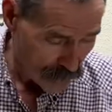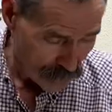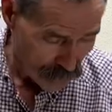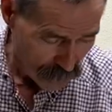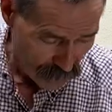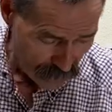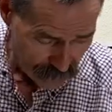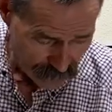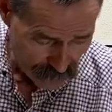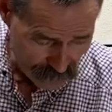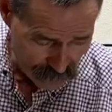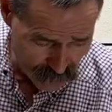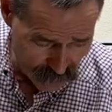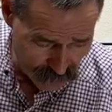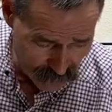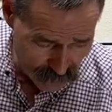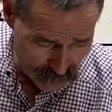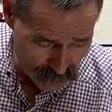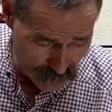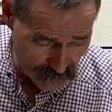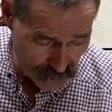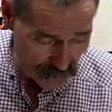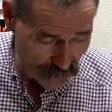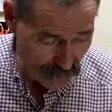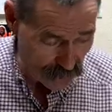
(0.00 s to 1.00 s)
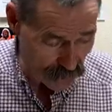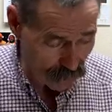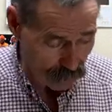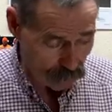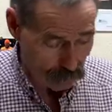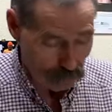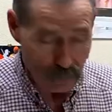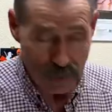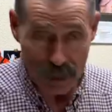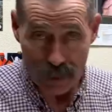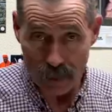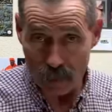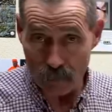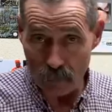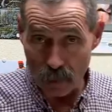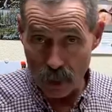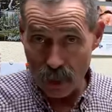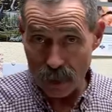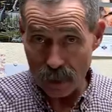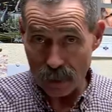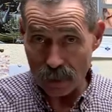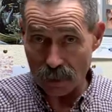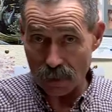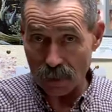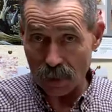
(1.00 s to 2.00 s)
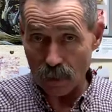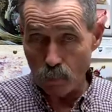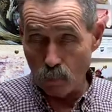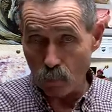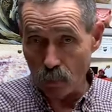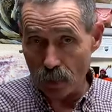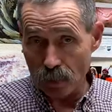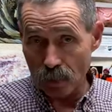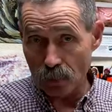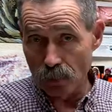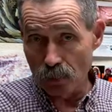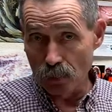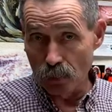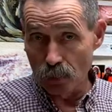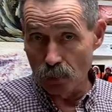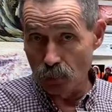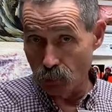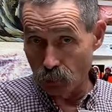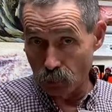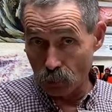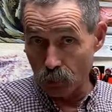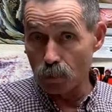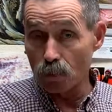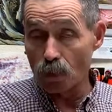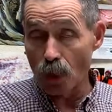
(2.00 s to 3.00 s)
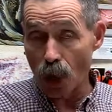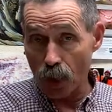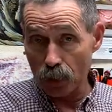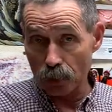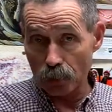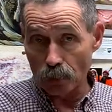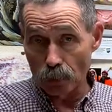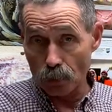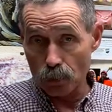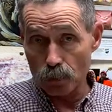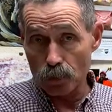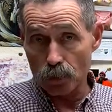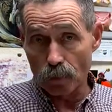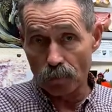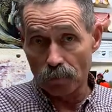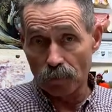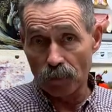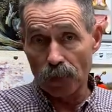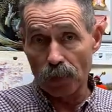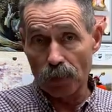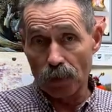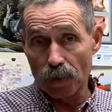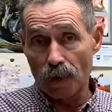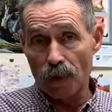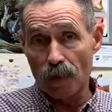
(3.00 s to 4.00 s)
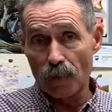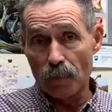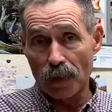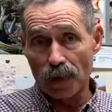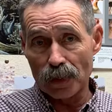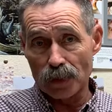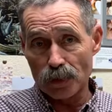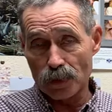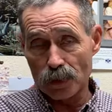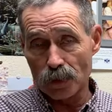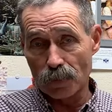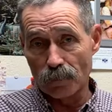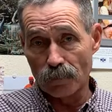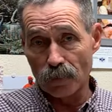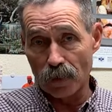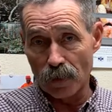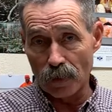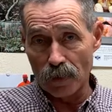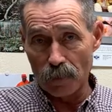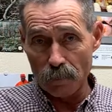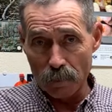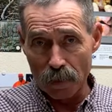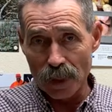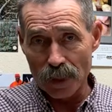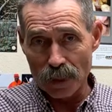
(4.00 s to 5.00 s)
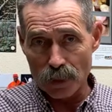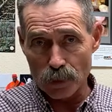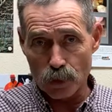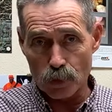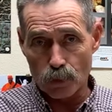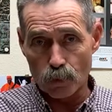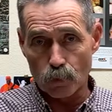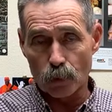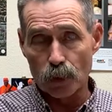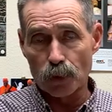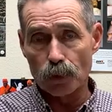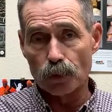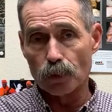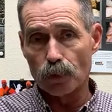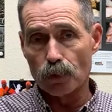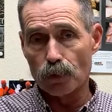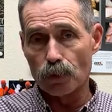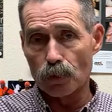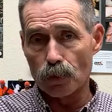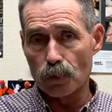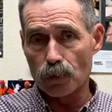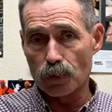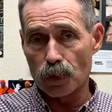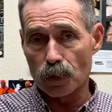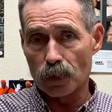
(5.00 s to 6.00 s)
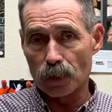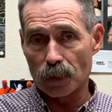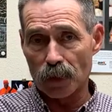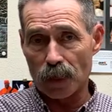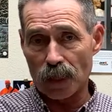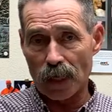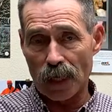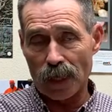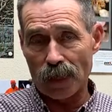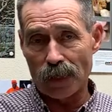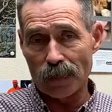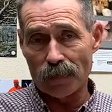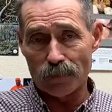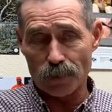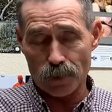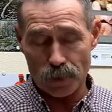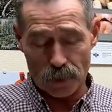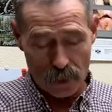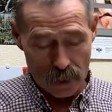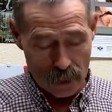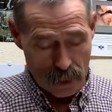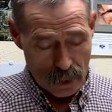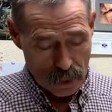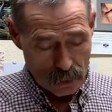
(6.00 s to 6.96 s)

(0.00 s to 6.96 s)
This is an antibiotic that we do not use in veterinary medicine very much. We do use it in calves.